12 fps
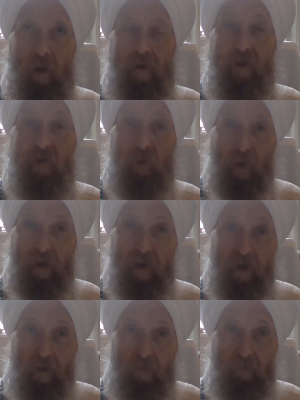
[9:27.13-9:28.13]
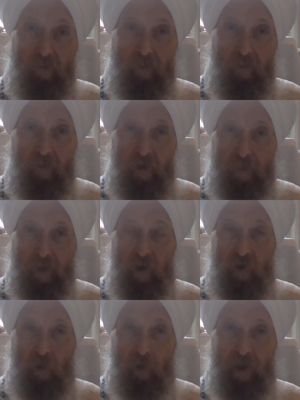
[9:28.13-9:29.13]
discredited
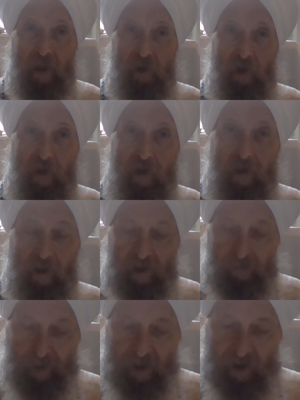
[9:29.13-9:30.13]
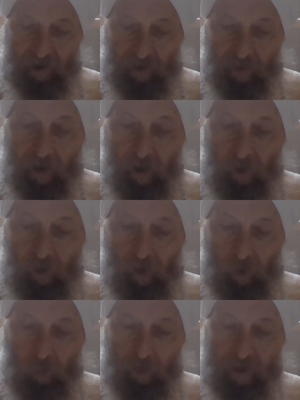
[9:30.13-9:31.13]
spiritual teachers, and he's bunched in there
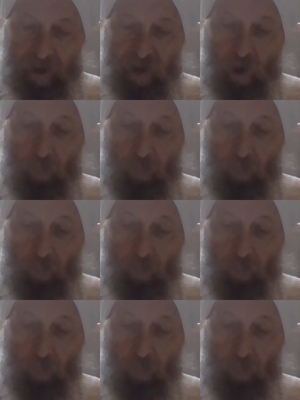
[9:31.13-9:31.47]
with these